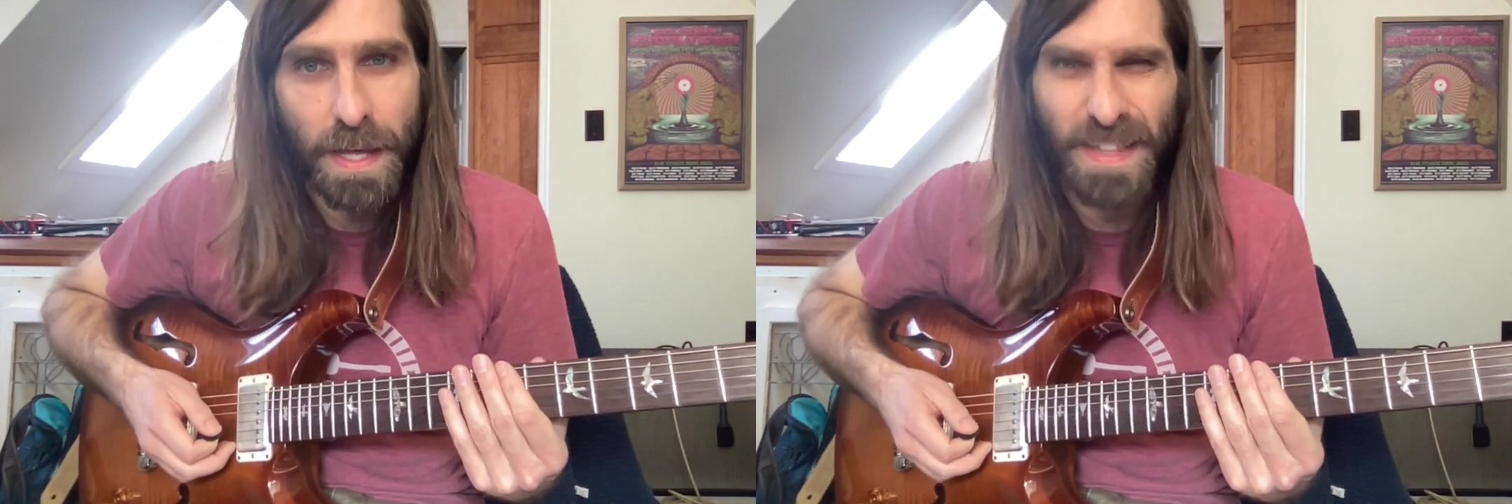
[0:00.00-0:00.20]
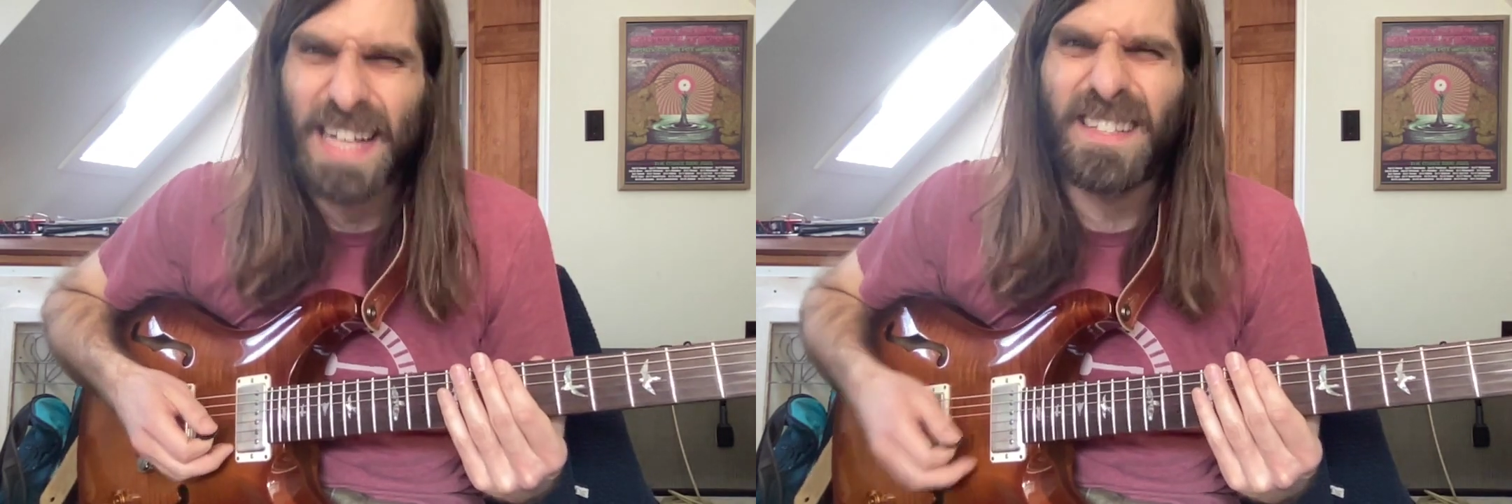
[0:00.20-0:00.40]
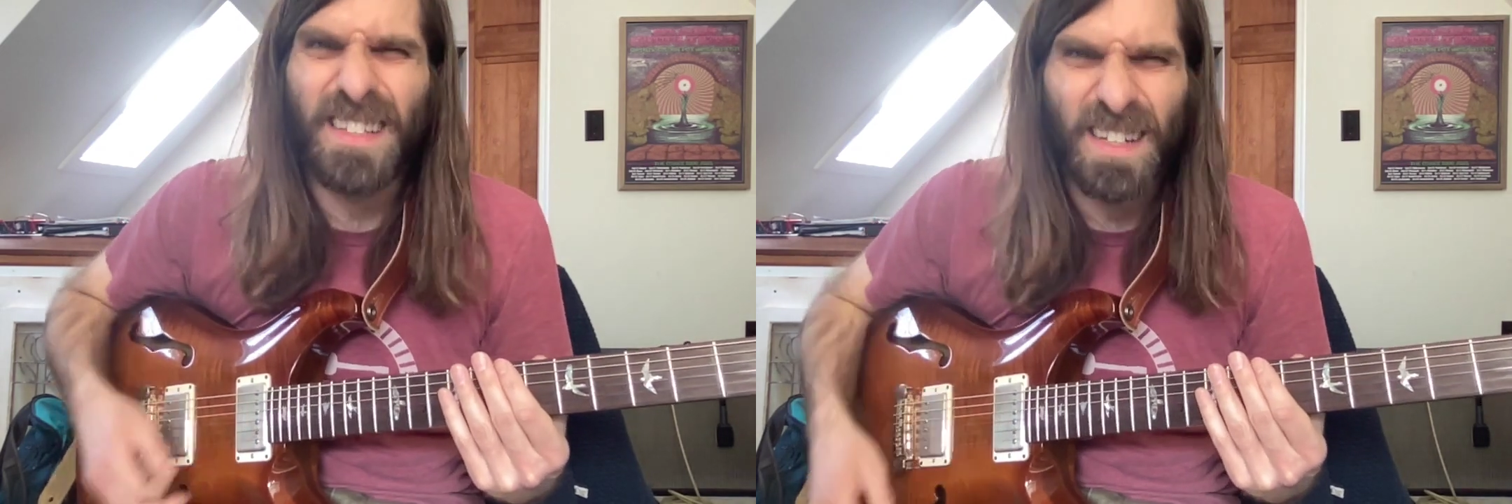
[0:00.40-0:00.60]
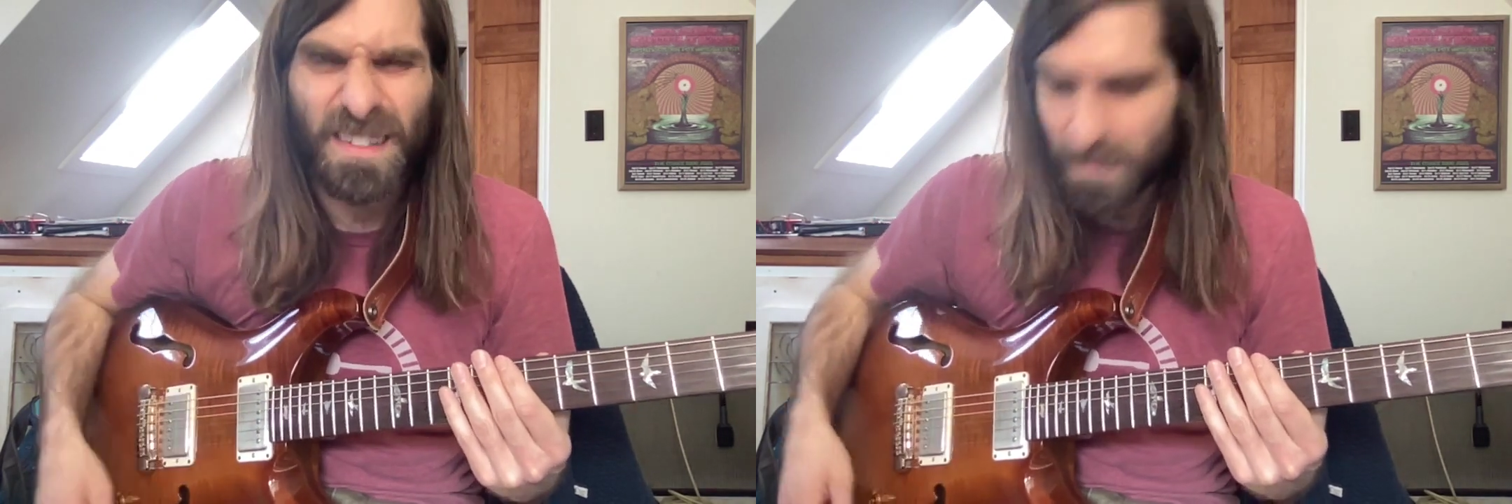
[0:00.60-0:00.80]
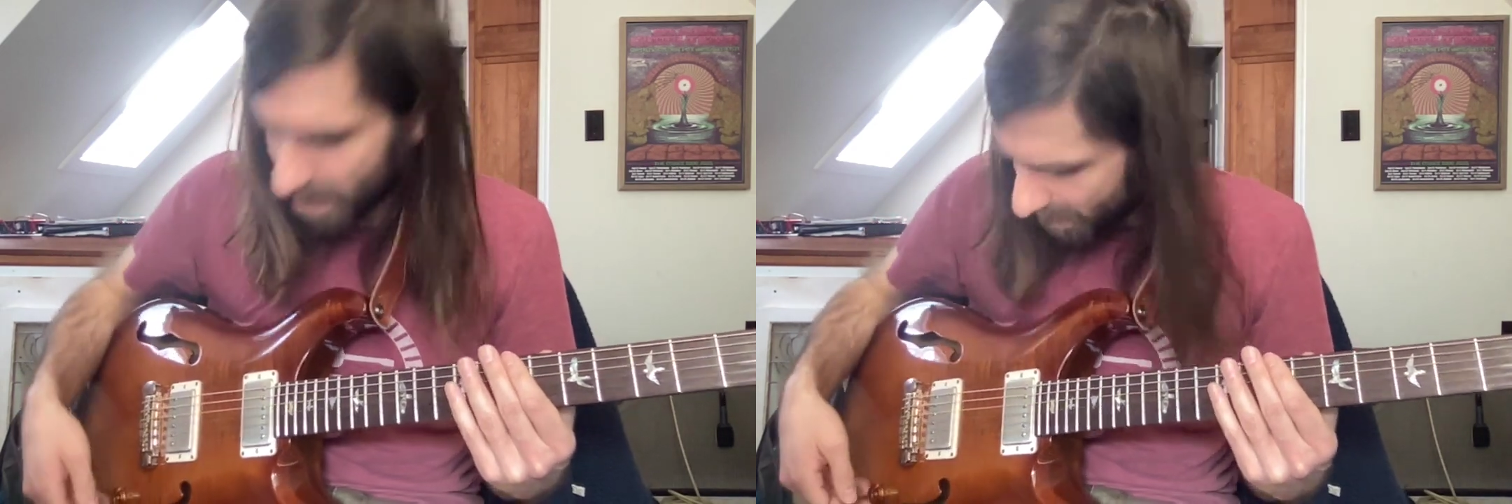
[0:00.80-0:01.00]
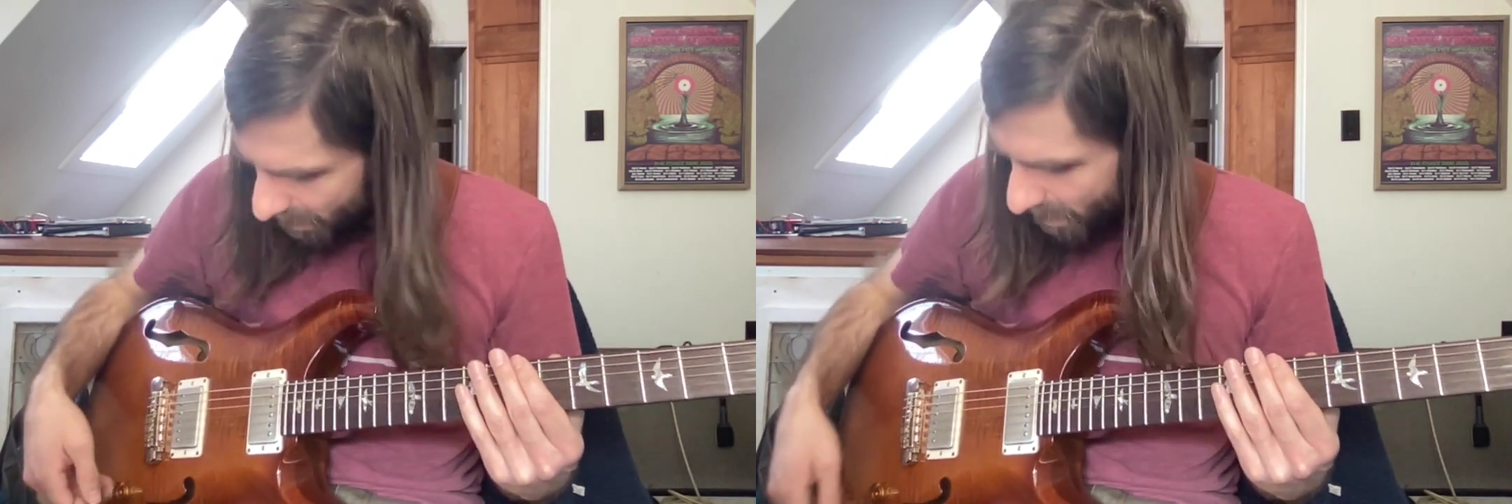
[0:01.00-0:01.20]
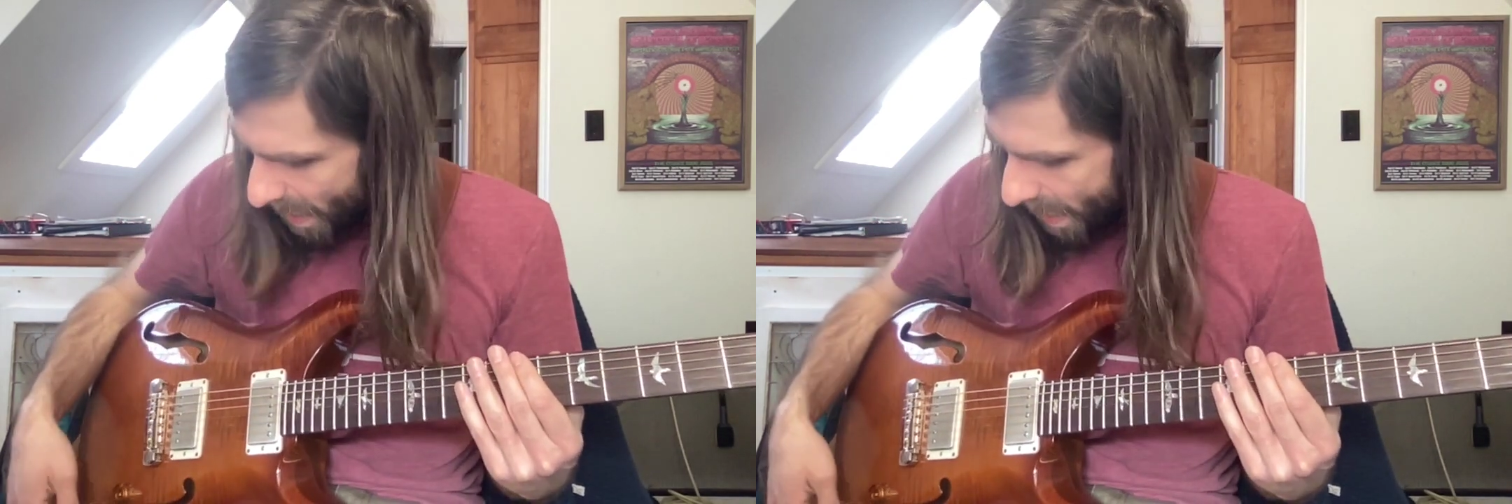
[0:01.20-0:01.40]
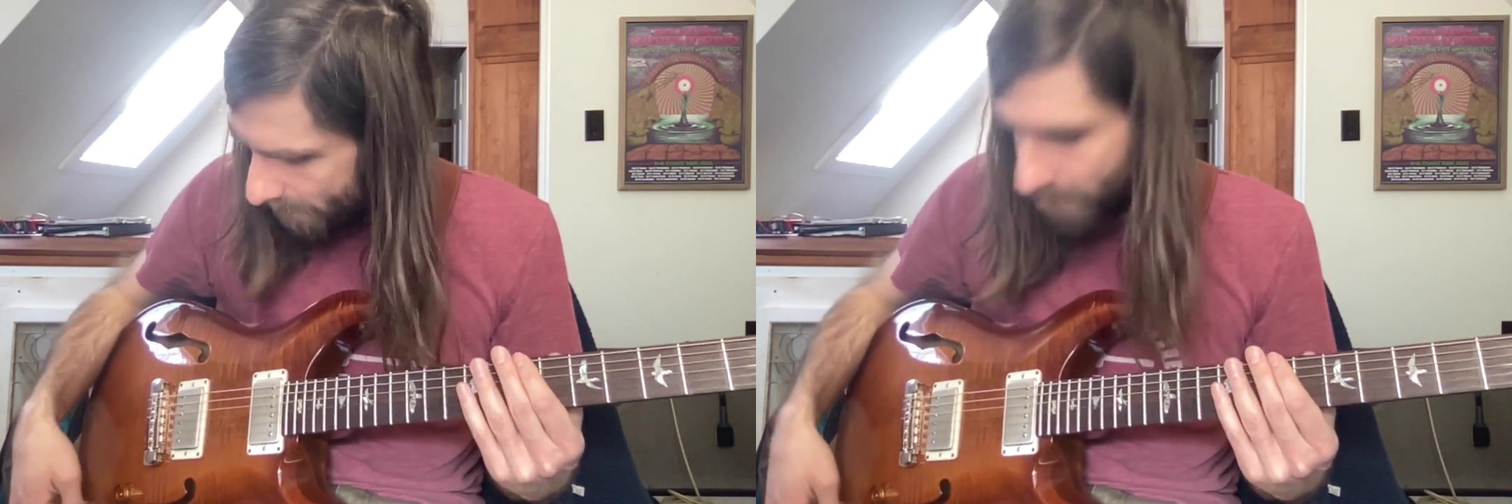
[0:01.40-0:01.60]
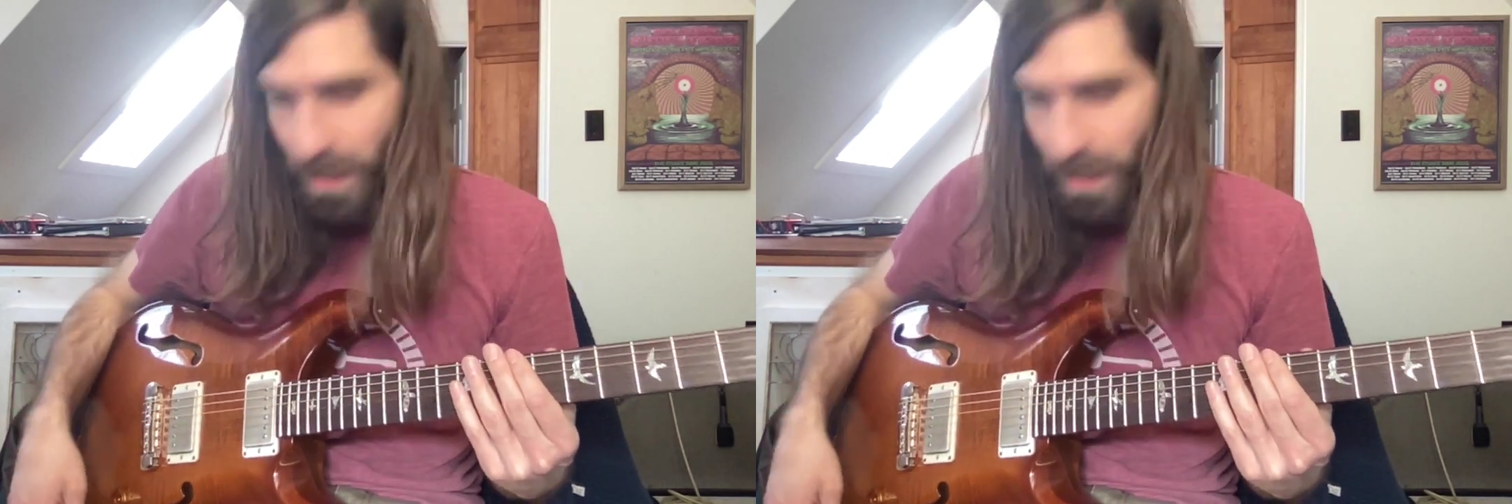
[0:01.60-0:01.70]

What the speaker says: That's good. Let's do that.